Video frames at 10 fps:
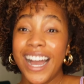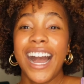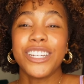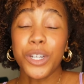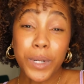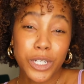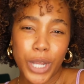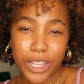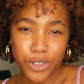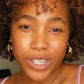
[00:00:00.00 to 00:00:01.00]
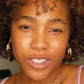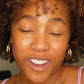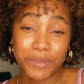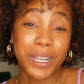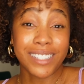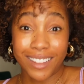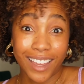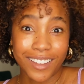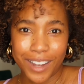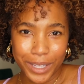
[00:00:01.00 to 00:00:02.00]
I don't want to take the dress off because I
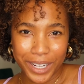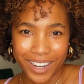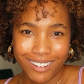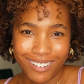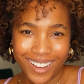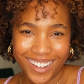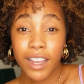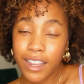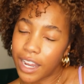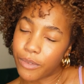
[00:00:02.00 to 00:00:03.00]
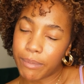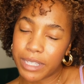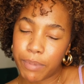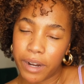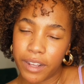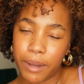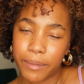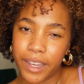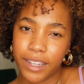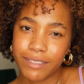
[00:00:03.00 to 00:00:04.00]
like the color. Gotta wrap this party up,
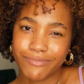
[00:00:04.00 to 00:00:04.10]
right?